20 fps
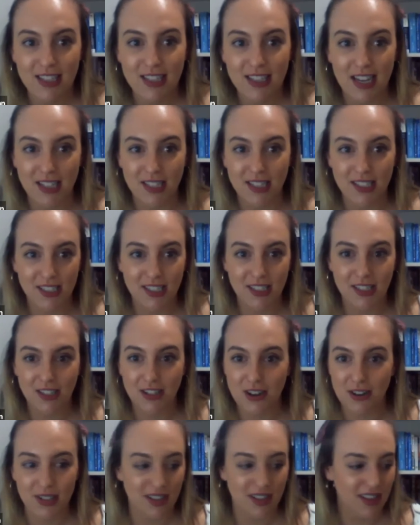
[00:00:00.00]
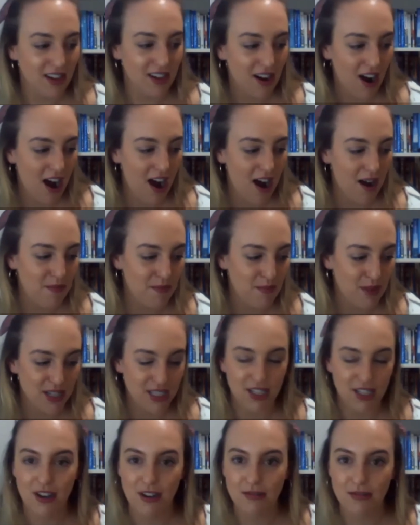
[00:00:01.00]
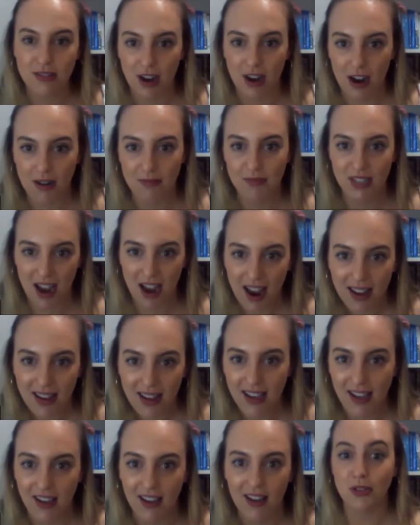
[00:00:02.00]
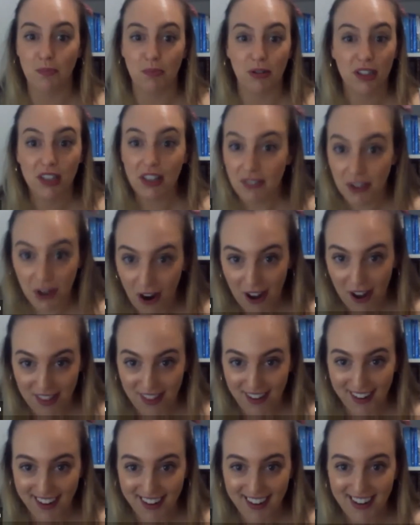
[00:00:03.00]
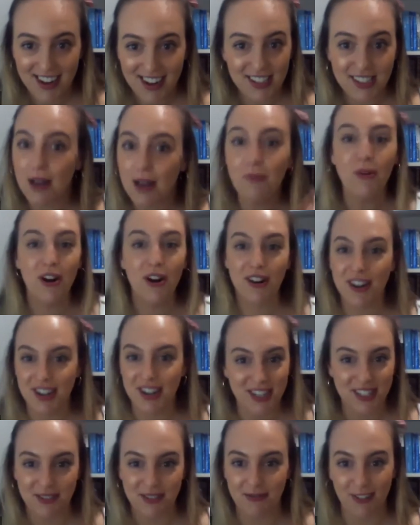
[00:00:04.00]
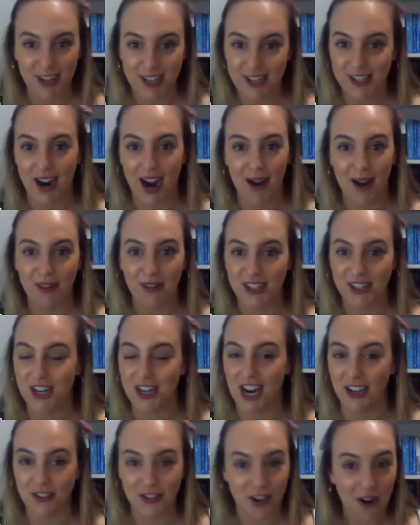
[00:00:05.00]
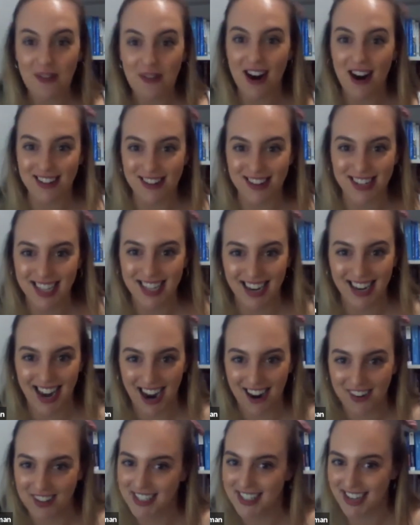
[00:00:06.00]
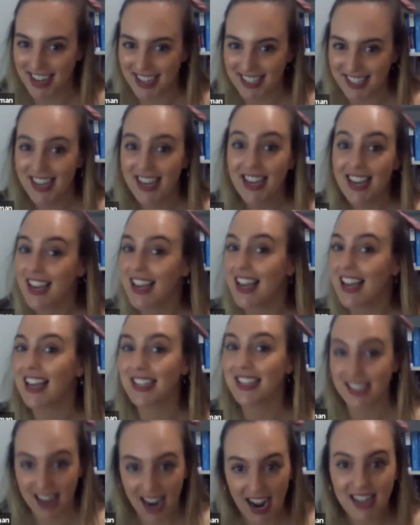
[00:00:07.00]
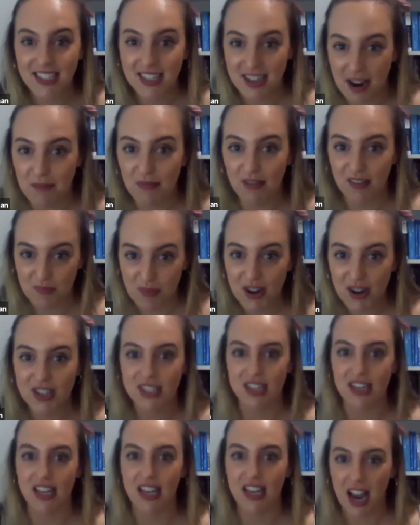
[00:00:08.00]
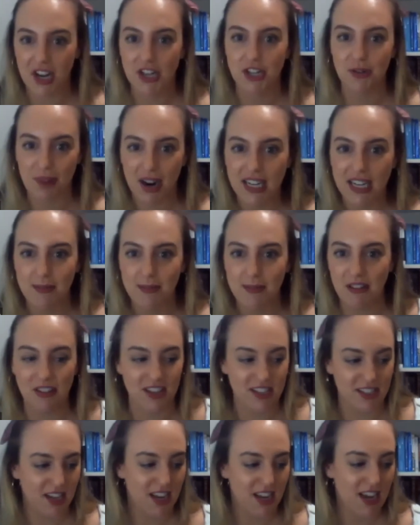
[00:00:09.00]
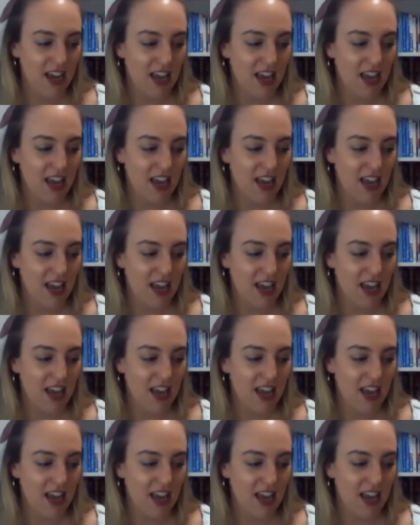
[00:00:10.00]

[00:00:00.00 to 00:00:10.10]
That's, something my CEO, Tom Zaki, who's a prolific author, somewhere in his free time, which I don't understand how he does, is he has a number of books and he actually writes about this.